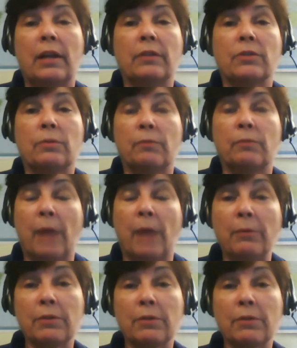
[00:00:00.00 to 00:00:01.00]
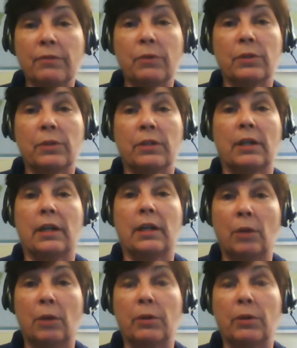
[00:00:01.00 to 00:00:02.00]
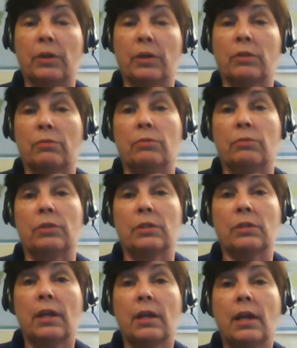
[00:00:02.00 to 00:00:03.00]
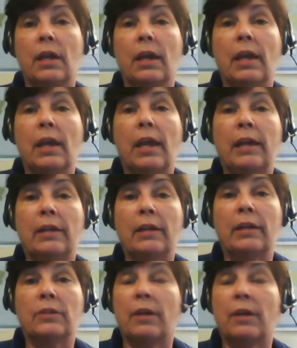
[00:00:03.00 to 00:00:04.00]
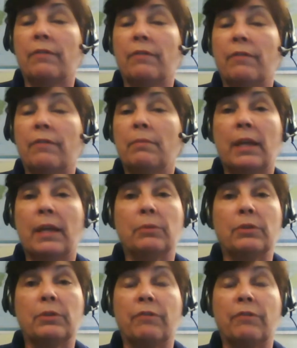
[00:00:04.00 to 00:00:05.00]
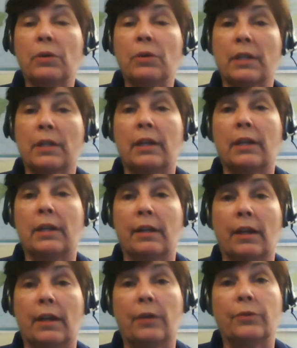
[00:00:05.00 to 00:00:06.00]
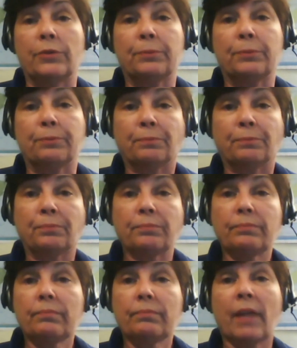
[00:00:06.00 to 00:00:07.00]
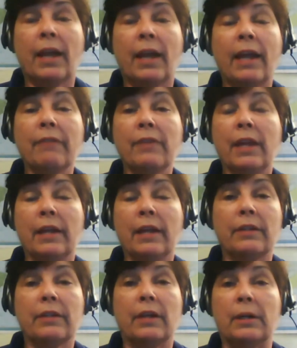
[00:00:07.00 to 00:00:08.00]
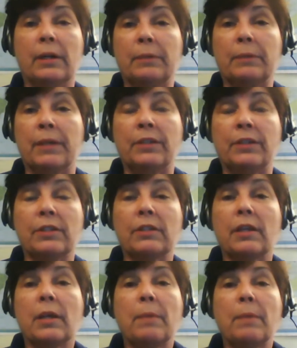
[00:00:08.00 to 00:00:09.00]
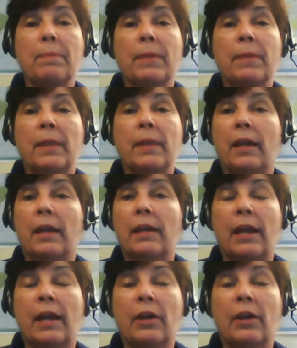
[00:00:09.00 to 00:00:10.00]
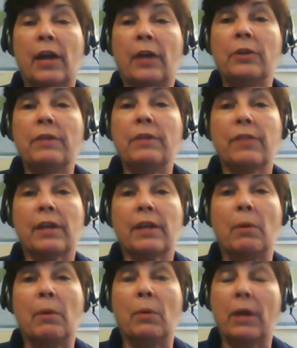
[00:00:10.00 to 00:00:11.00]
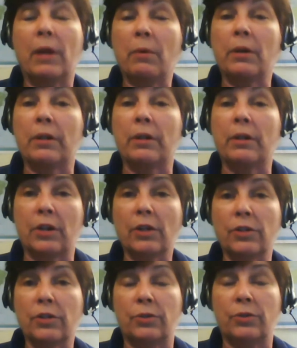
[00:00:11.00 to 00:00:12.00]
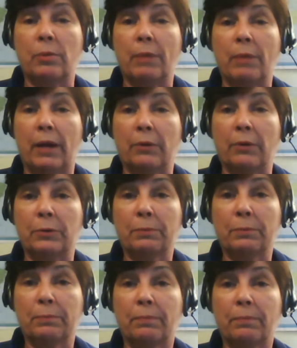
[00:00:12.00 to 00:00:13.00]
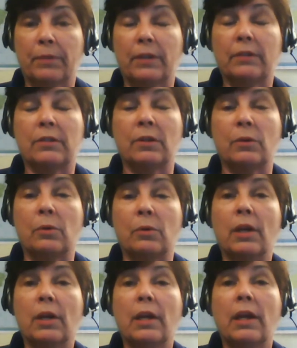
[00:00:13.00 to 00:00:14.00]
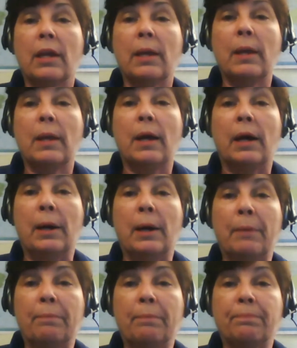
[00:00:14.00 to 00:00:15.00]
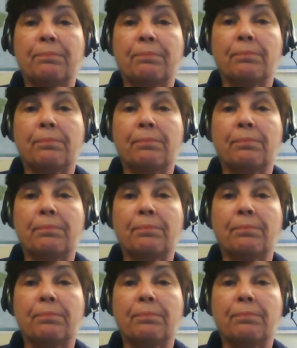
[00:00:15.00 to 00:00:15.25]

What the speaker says: and so I was focusing on helping her get through this. And so I haven't been able to focus on anything else. I haven't had, I couldn't even think about what I wanted to talk to you about. So um,